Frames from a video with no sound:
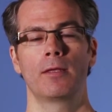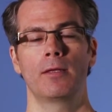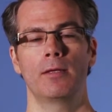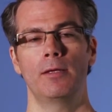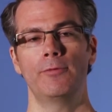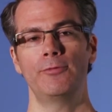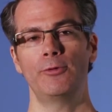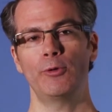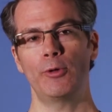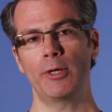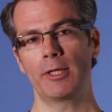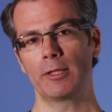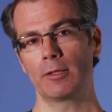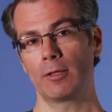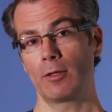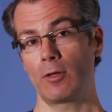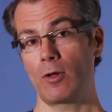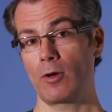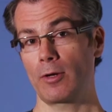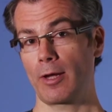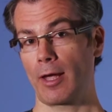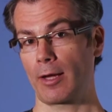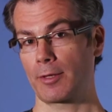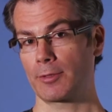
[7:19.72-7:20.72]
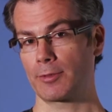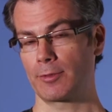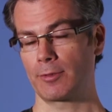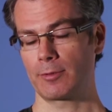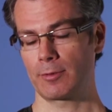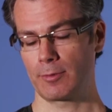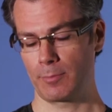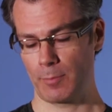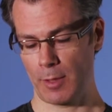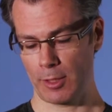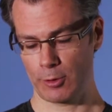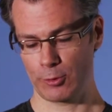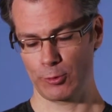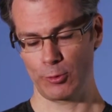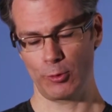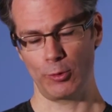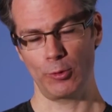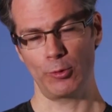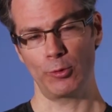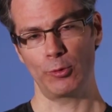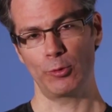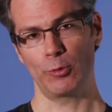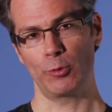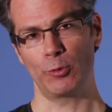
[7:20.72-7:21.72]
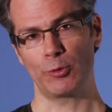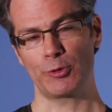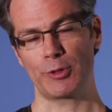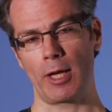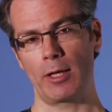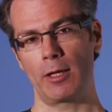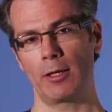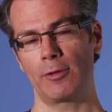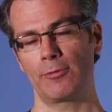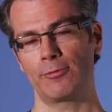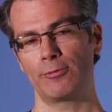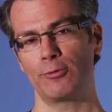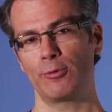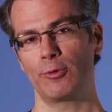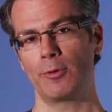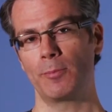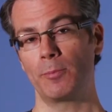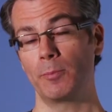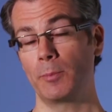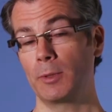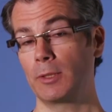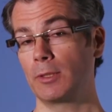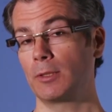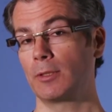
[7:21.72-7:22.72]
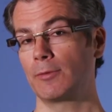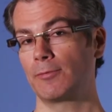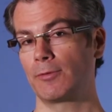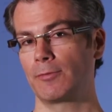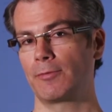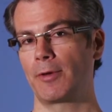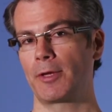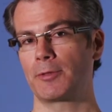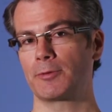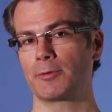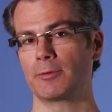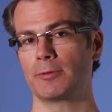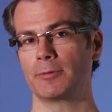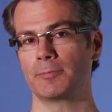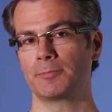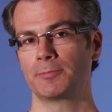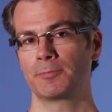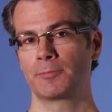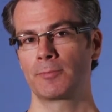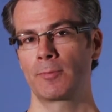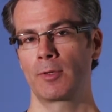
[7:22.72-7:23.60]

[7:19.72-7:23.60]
If you're in long axis, make sure you're scanning through the middle of the vessel.